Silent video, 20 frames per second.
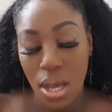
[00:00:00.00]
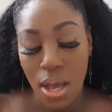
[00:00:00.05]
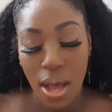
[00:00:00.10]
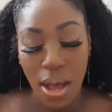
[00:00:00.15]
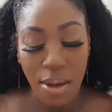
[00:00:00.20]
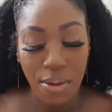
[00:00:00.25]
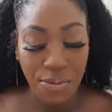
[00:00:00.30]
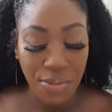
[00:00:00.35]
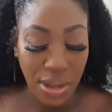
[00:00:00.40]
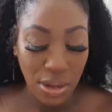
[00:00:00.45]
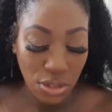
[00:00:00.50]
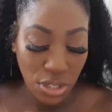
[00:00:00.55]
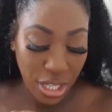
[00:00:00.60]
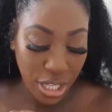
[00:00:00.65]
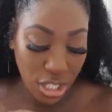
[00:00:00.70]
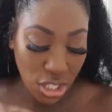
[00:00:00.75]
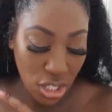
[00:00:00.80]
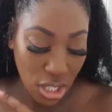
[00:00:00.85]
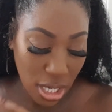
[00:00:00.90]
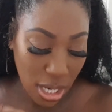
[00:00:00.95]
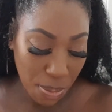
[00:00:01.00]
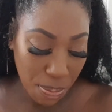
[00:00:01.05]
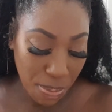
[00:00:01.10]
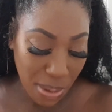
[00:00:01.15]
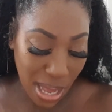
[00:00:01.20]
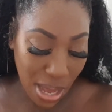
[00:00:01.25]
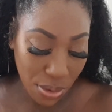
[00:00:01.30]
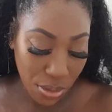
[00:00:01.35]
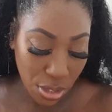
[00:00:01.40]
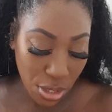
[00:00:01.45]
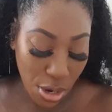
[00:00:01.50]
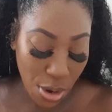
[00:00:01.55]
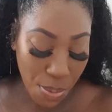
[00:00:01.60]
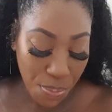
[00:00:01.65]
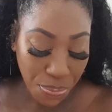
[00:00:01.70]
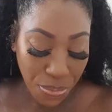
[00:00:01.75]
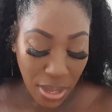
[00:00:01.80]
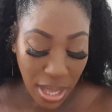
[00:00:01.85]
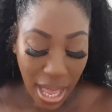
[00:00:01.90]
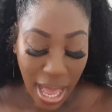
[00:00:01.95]
foundation and powder.
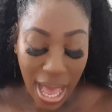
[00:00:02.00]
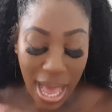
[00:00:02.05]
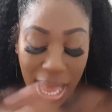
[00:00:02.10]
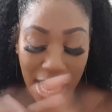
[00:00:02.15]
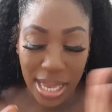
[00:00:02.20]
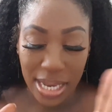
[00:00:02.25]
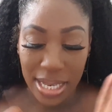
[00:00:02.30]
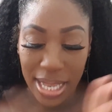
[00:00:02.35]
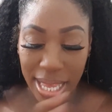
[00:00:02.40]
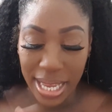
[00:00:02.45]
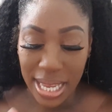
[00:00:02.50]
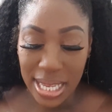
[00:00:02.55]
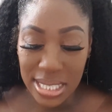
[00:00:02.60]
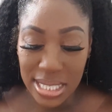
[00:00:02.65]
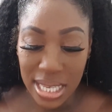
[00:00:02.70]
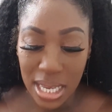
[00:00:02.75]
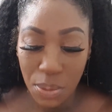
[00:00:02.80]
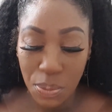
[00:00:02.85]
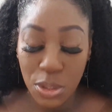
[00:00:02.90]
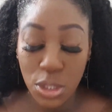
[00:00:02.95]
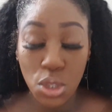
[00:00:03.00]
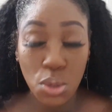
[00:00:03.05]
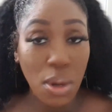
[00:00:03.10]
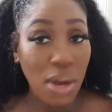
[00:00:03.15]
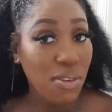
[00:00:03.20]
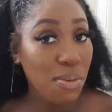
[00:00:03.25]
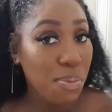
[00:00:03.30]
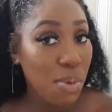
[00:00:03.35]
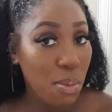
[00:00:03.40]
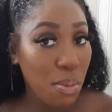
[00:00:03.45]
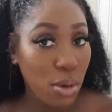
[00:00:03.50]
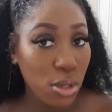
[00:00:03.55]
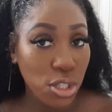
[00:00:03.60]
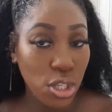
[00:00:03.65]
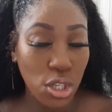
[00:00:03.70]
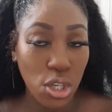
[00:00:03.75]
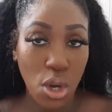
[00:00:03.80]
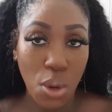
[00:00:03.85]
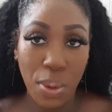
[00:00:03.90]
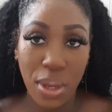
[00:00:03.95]
And like I said, we do have a
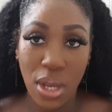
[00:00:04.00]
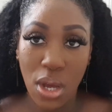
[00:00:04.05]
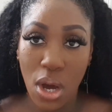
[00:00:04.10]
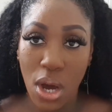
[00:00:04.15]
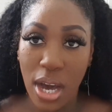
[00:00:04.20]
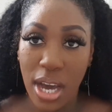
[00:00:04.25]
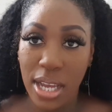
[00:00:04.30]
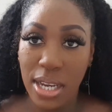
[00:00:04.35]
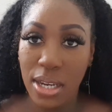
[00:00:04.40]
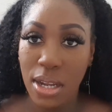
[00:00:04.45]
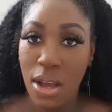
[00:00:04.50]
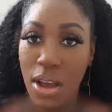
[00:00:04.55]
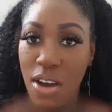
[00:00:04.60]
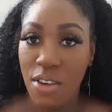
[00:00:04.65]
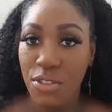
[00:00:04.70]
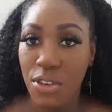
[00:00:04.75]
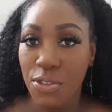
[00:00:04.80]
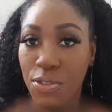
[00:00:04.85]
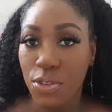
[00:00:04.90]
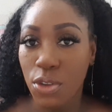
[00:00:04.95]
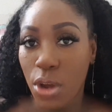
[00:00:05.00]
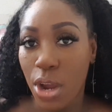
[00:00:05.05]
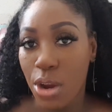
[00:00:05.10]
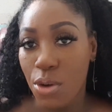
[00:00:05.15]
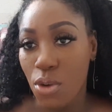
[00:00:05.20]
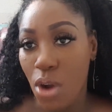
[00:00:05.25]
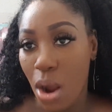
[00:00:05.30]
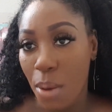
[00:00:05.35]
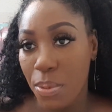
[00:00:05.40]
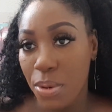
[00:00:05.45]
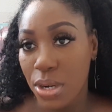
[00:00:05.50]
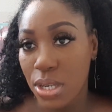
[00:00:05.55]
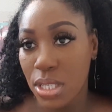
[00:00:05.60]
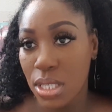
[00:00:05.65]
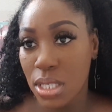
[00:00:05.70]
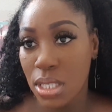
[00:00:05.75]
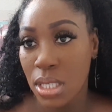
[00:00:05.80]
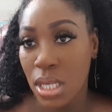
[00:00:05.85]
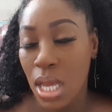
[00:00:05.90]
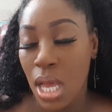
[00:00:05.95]
promotion going on for Flori
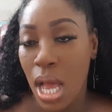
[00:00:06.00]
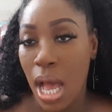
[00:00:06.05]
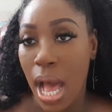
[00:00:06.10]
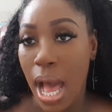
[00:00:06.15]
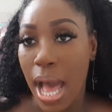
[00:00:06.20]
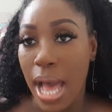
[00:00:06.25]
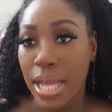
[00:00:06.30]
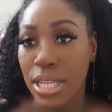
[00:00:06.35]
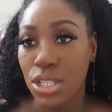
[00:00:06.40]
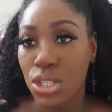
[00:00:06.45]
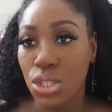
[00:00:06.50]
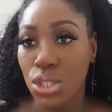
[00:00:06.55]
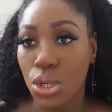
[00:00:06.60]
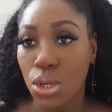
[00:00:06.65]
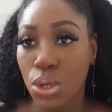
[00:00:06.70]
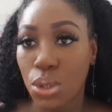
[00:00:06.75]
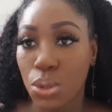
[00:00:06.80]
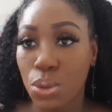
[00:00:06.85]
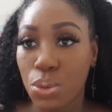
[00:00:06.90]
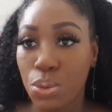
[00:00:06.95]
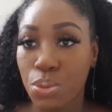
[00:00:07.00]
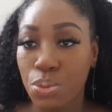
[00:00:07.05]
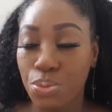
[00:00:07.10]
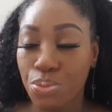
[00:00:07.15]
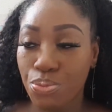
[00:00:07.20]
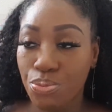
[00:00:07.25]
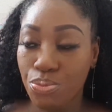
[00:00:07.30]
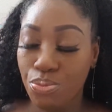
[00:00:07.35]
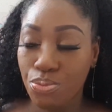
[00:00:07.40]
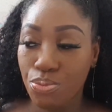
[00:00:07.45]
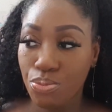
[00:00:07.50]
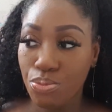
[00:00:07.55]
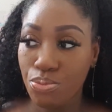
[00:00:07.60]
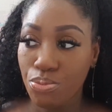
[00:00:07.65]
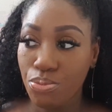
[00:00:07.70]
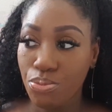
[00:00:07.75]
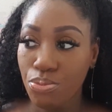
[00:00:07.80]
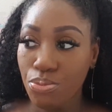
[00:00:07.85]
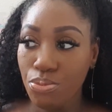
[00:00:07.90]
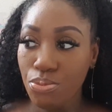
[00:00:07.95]
Roberts. And so
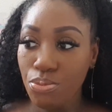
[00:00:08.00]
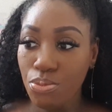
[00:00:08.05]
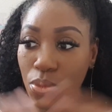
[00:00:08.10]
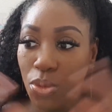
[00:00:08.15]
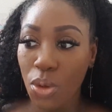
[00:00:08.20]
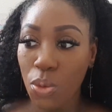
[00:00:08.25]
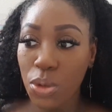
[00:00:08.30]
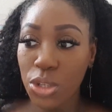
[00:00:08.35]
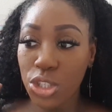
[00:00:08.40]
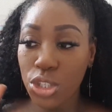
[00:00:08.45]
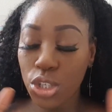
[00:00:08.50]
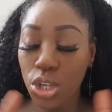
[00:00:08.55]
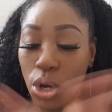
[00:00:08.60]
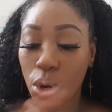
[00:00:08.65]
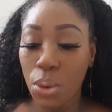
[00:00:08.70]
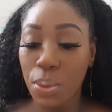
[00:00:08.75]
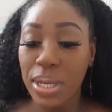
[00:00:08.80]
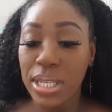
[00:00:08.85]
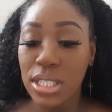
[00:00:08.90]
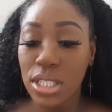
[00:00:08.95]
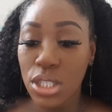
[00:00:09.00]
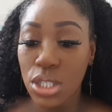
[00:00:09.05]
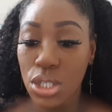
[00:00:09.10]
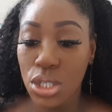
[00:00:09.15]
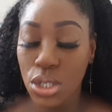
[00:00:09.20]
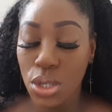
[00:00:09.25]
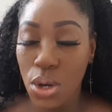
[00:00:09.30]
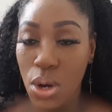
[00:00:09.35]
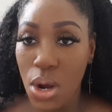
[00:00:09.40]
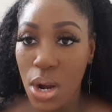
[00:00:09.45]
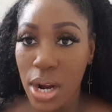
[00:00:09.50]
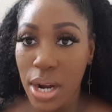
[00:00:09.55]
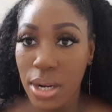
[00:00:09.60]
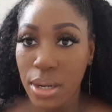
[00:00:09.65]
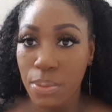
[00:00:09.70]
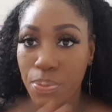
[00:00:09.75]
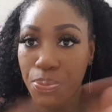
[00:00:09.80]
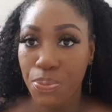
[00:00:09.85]
once you go into the store,